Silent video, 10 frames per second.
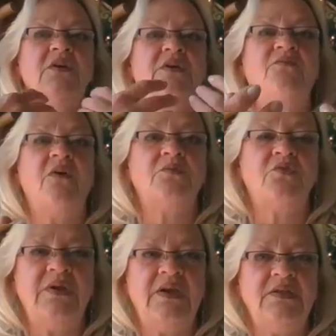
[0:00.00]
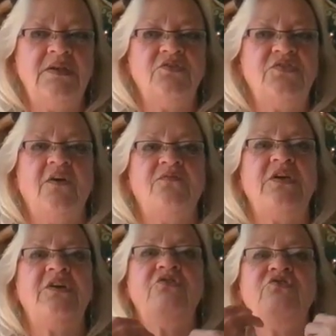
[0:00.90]
and from creating yourself.
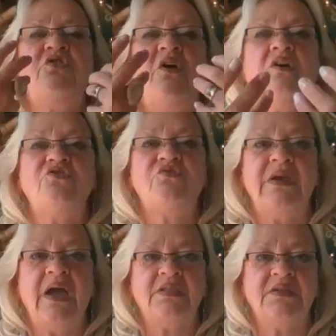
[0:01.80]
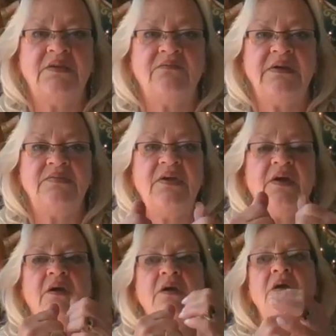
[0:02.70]
There's your harsh reality right
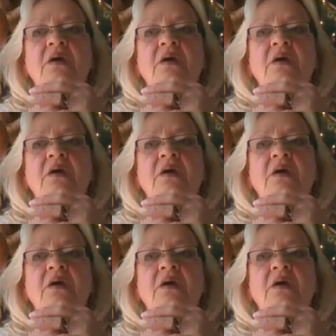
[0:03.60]
there.